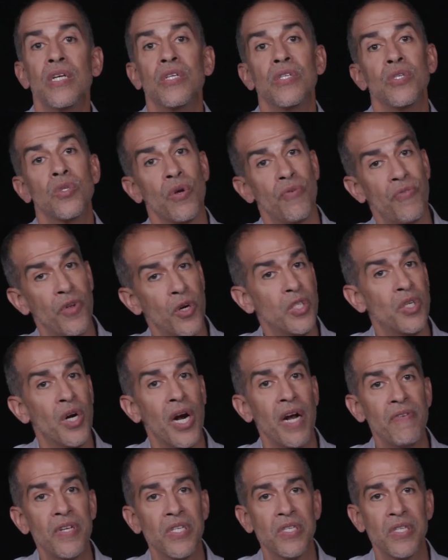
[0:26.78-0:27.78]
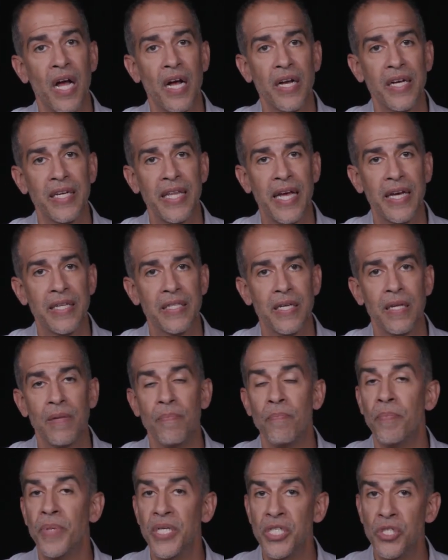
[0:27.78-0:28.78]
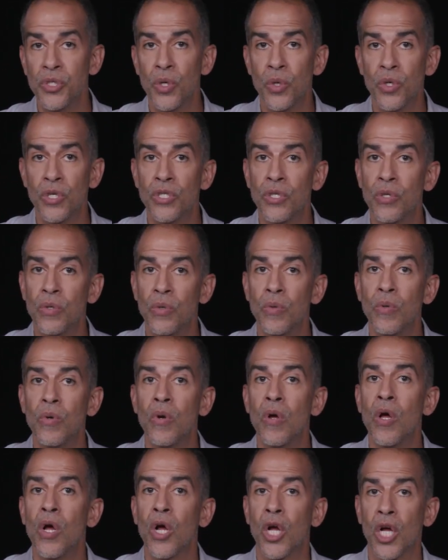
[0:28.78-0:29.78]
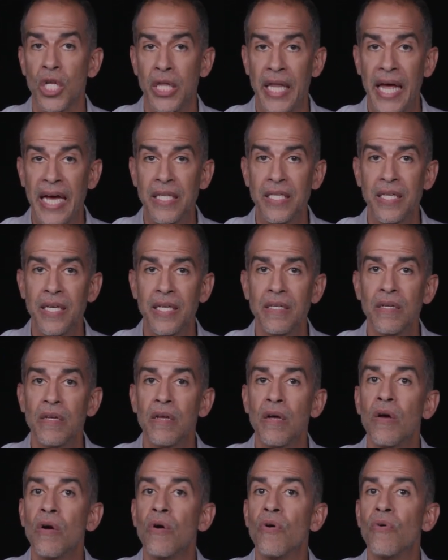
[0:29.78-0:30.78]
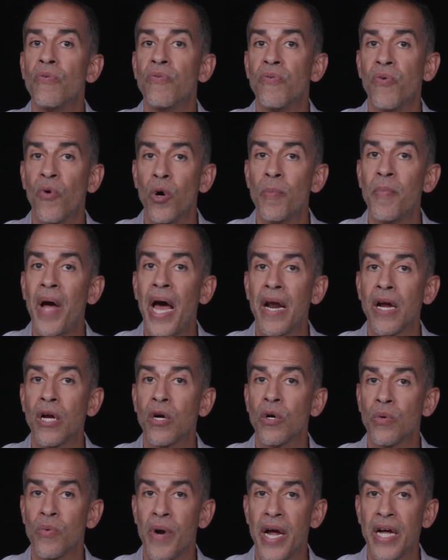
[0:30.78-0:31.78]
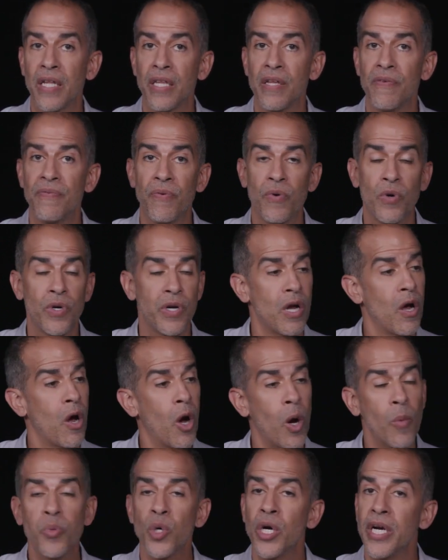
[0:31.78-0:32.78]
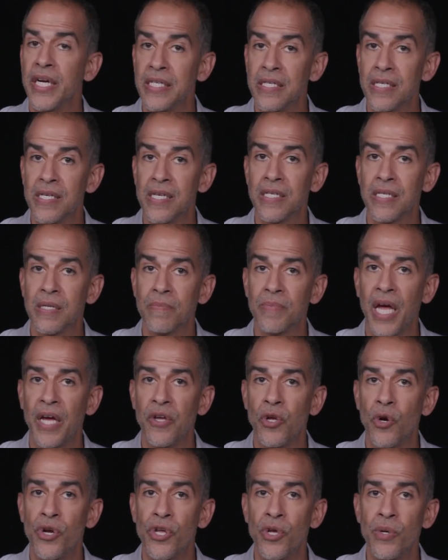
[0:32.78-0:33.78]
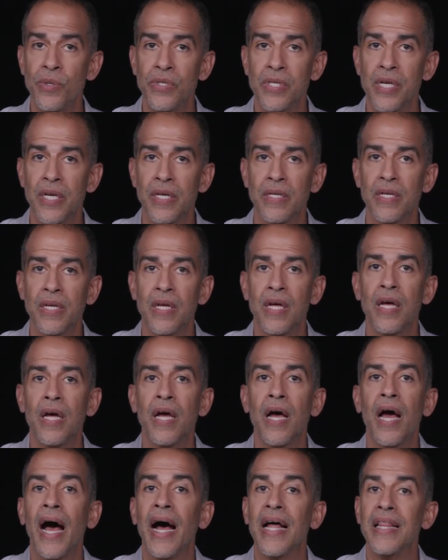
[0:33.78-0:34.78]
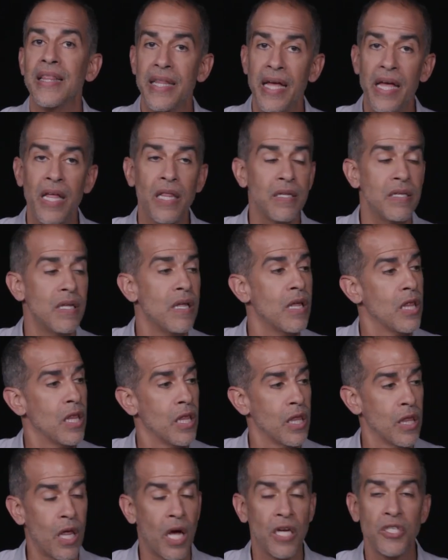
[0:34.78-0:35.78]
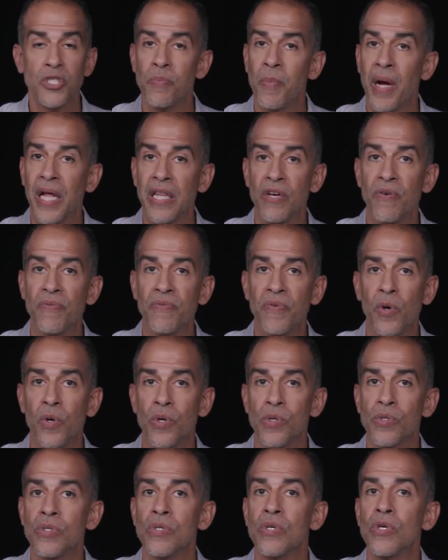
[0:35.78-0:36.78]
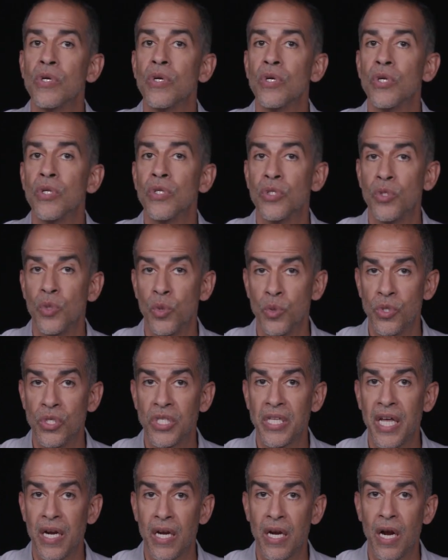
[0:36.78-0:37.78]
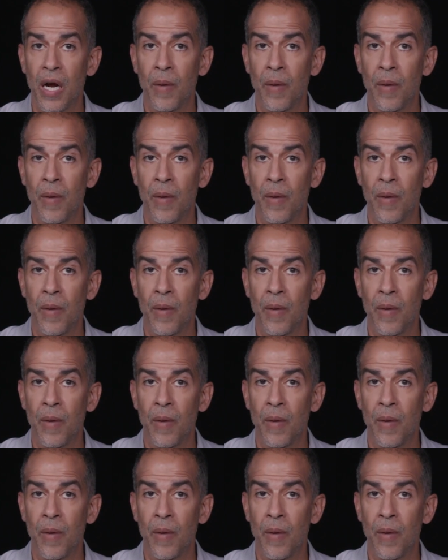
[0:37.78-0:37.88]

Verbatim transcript: So if your drive is not connected, be sure to connect it, format it correctly for the operating system that you're using, and then launch Mylio Photos to set it